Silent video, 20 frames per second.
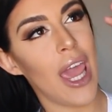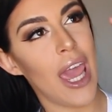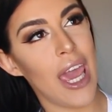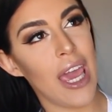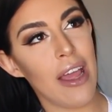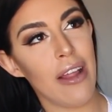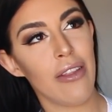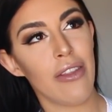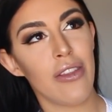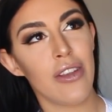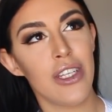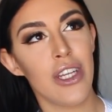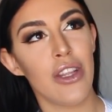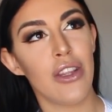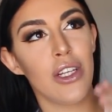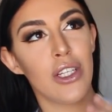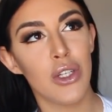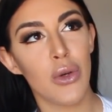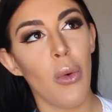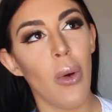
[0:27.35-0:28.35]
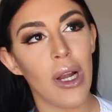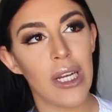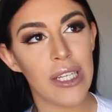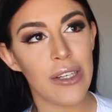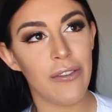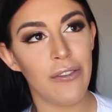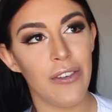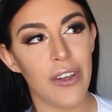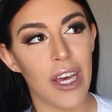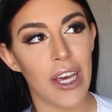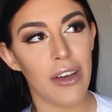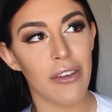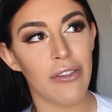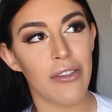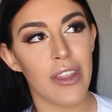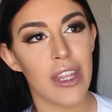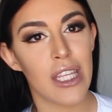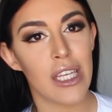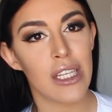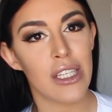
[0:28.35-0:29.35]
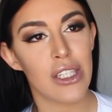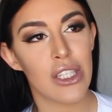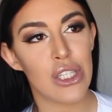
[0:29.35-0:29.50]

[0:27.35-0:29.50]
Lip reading: 8th to the 25th.